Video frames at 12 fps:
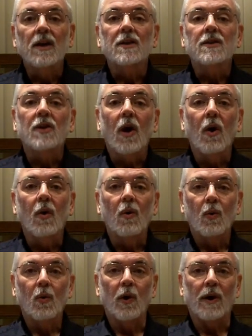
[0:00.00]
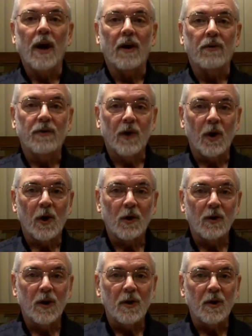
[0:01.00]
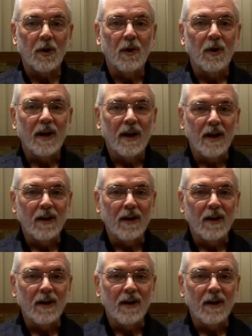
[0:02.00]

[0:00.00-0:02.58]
So, without further ado,